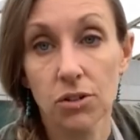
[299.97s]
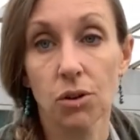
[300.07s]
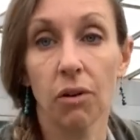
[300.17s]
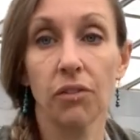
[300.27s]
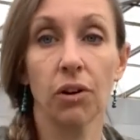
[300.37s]

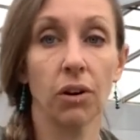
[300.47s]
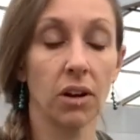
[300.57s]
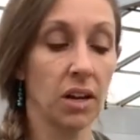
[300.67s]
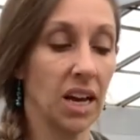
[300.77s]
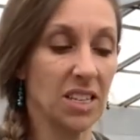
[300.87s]
So
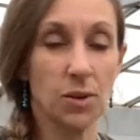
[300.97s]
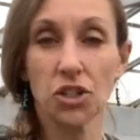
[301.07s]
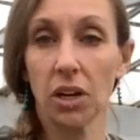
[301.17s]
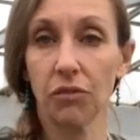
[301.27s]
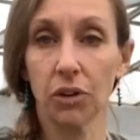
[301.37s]

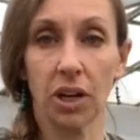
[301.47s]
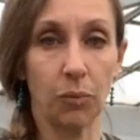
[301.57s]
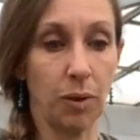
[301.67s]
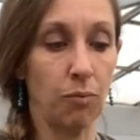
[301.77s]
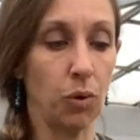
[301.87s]
especially if you're gonna
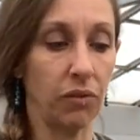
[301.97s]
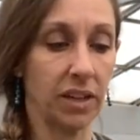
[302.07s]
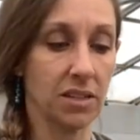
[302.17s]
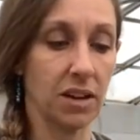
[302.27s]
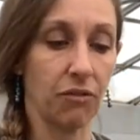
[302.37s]
be
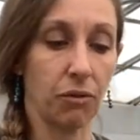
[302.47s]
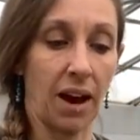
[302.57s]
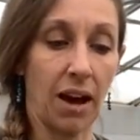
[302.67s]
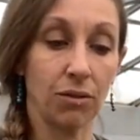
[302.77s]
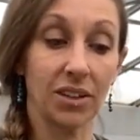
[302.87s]
moving stuff
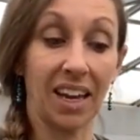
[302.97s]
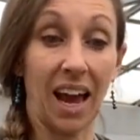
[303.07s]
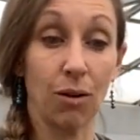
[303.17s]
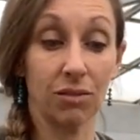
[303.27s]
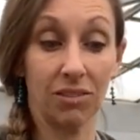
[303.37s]
around, like
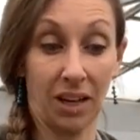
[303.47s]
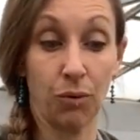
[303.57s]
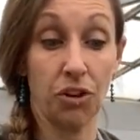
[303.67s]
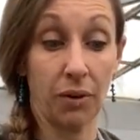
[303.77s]
when you're